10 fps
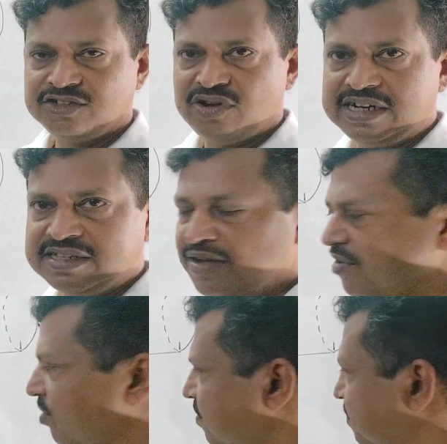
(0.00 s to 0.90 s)
So let's have a
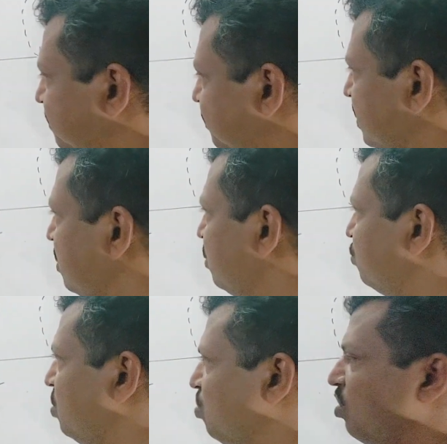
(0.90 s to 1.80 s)
look.
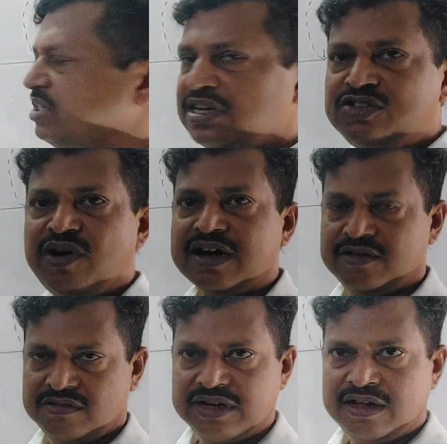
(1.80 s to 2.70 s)
So the question is what?